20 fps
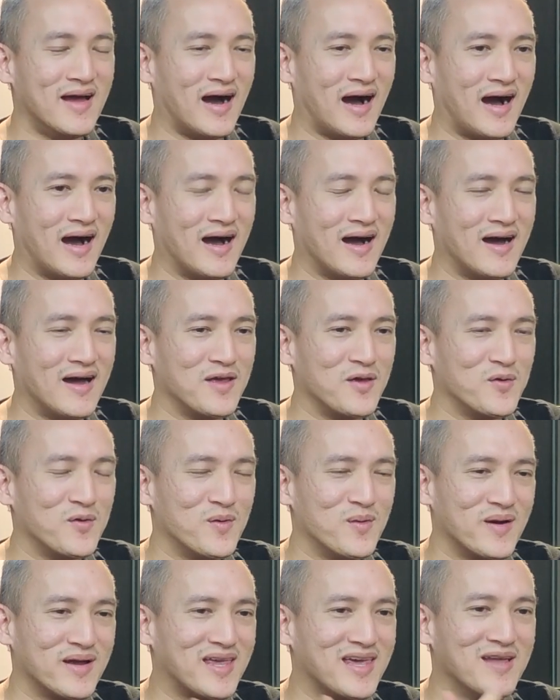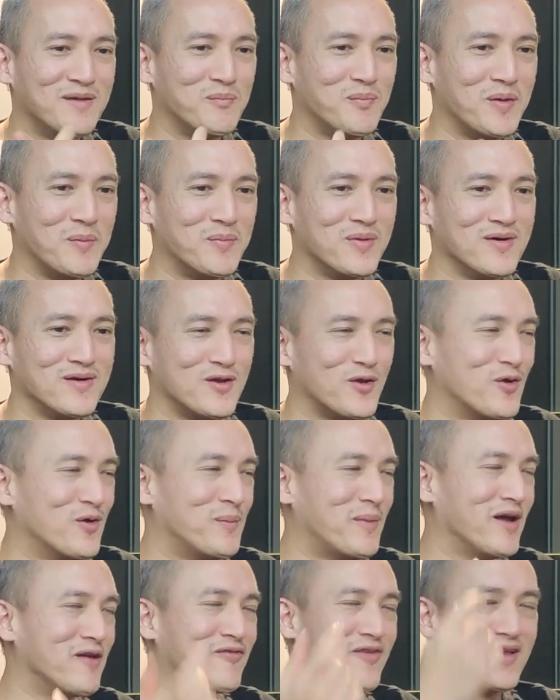again, people,
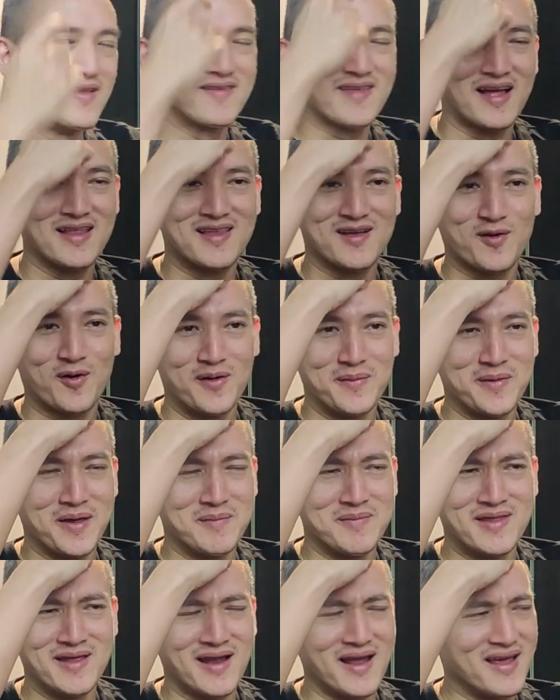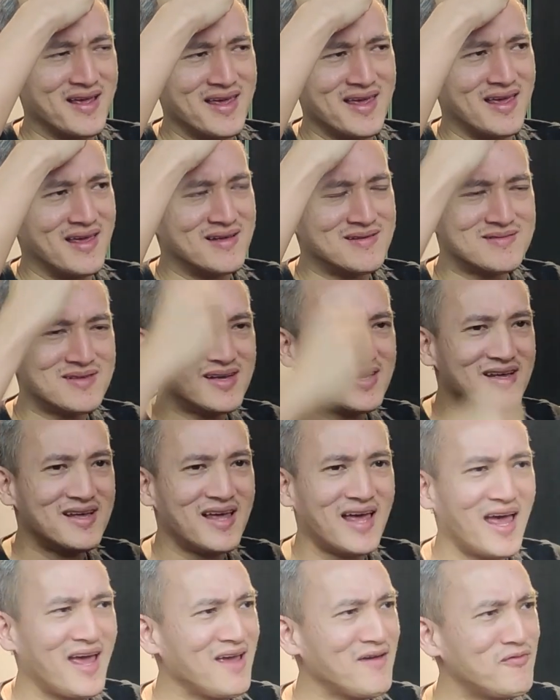my friends started calling me up. They're like, hey,
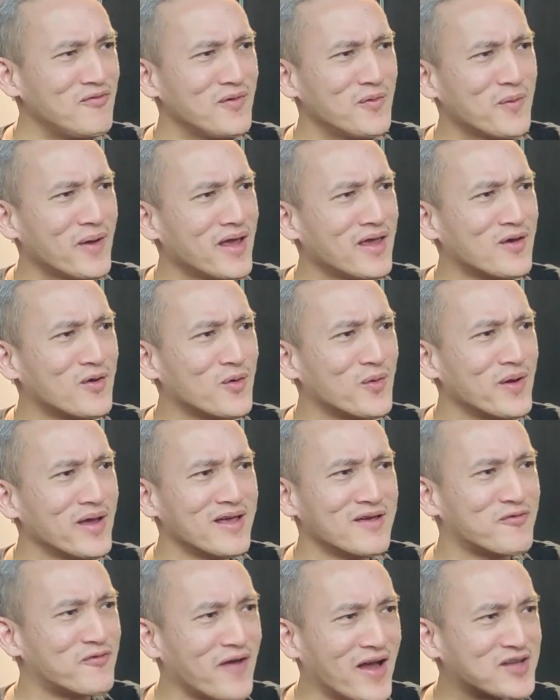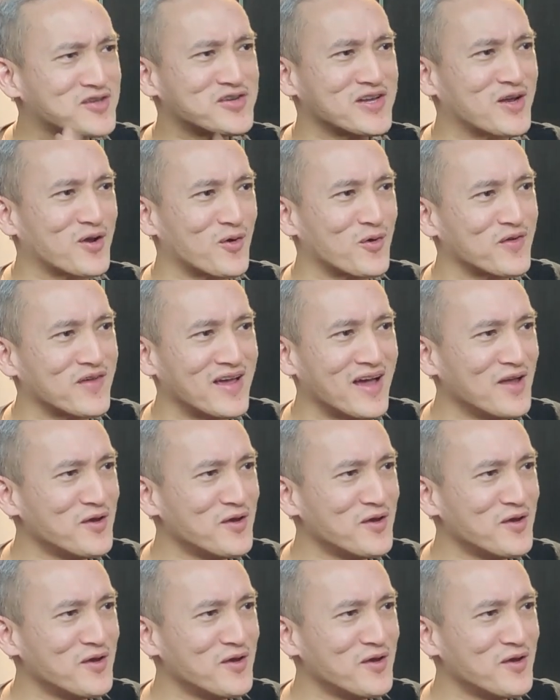everywhere you're going, factory closing.